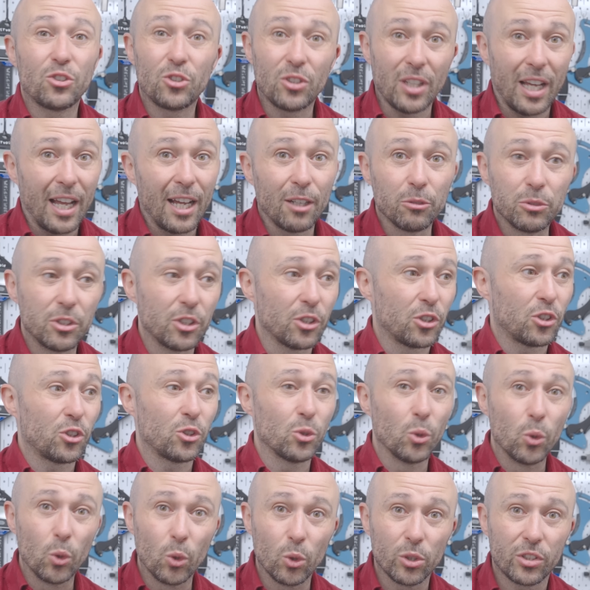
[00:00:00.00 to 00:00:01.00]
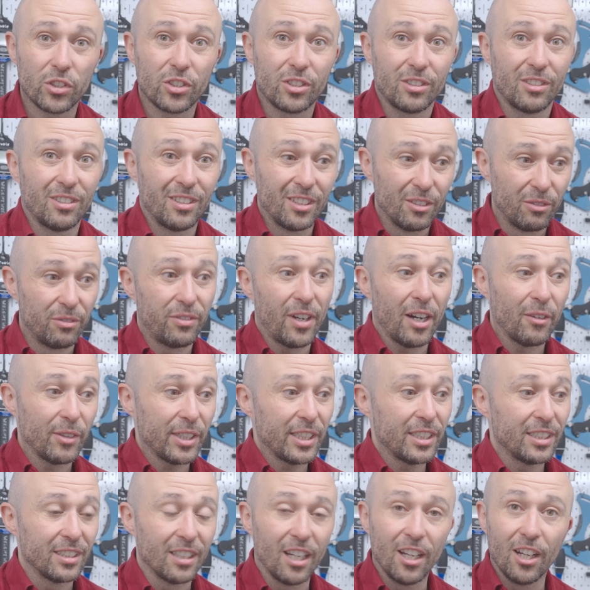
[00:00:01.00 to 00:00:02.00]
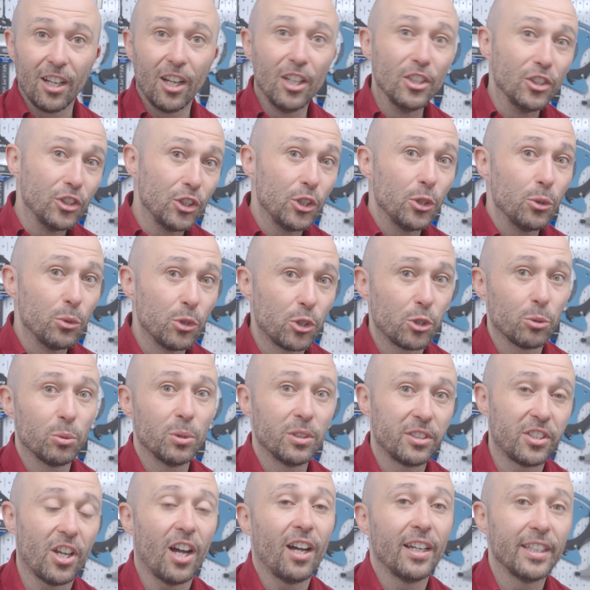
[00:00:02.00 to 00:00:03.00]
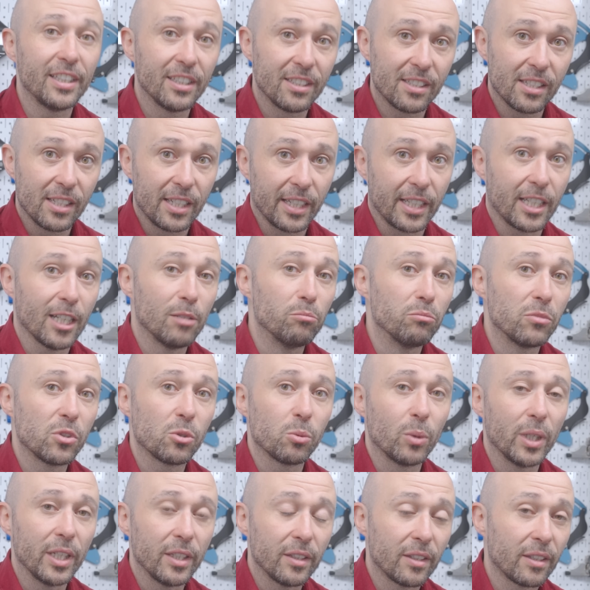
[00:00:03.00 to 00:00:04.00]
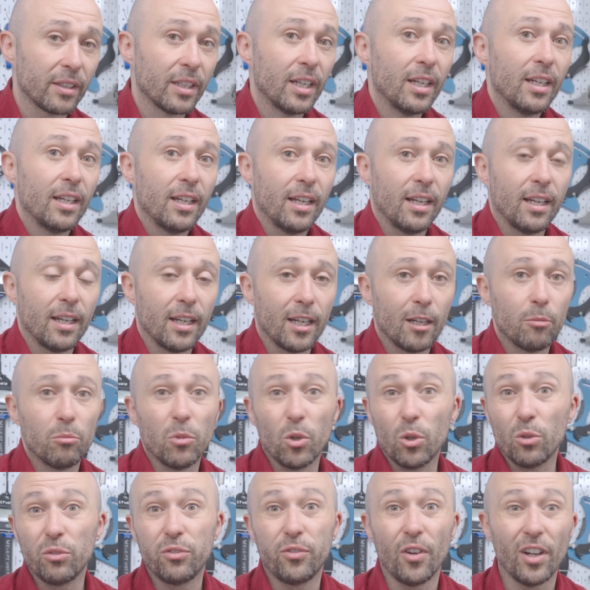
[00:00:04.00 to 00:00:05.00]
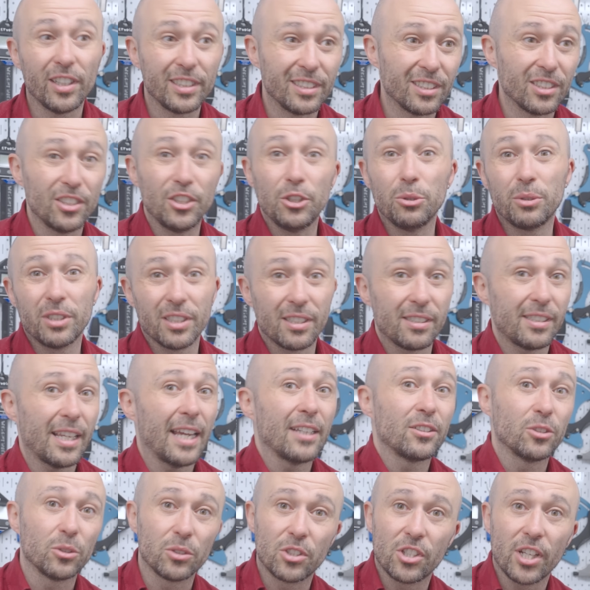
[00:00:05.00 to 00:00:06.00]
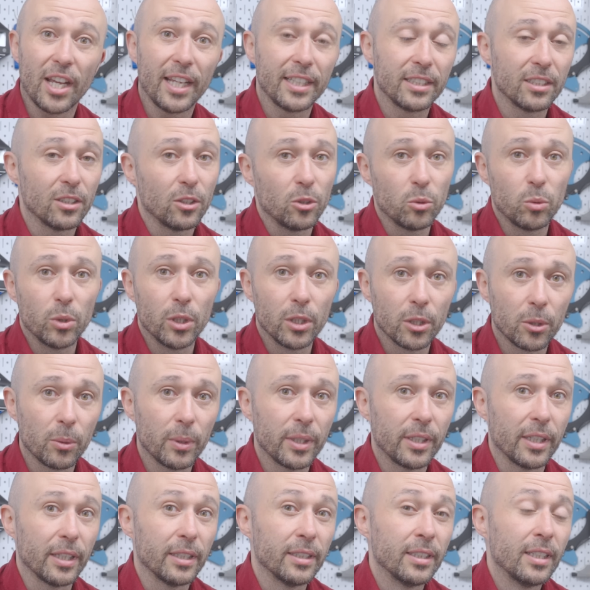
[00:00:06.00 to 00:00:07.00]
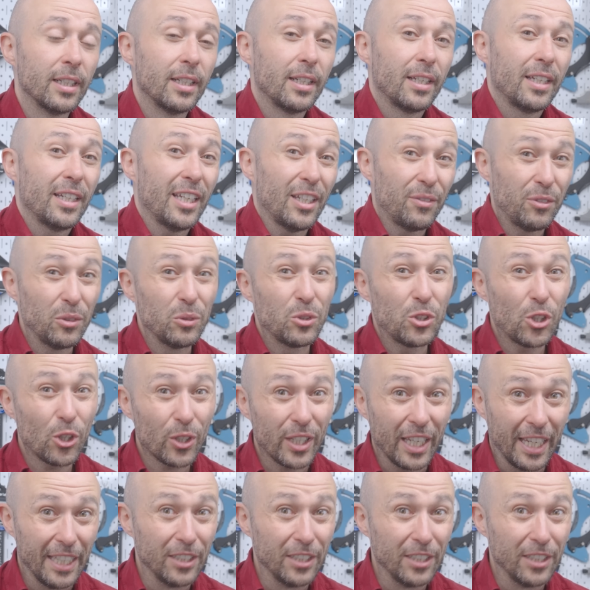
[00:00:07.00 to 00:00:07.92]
how to source the very unusual tyres that it comes with, or find a new cassette or chain that will work with it. If you took it